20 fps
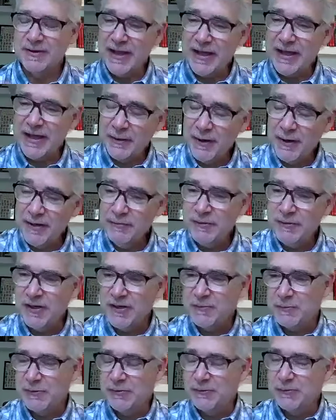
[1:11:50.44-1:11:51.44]
that
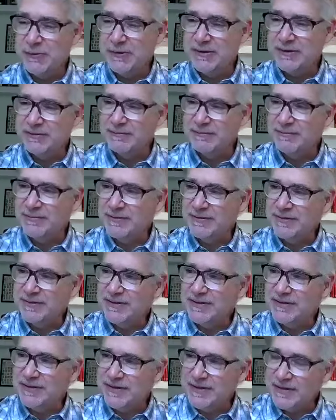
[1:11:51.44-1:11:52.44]
contrast between
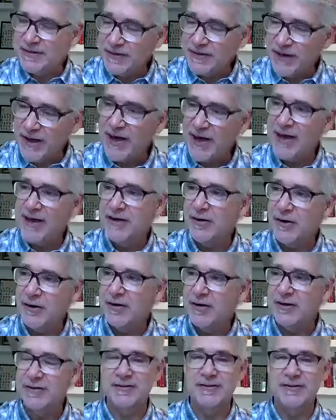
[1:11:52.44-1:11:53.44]
this high
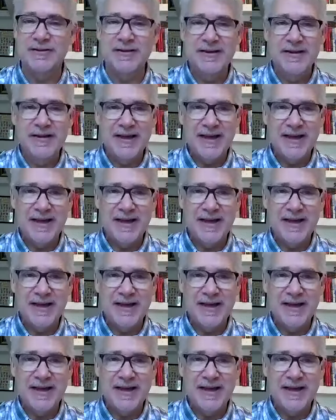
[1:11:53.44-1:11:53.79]
art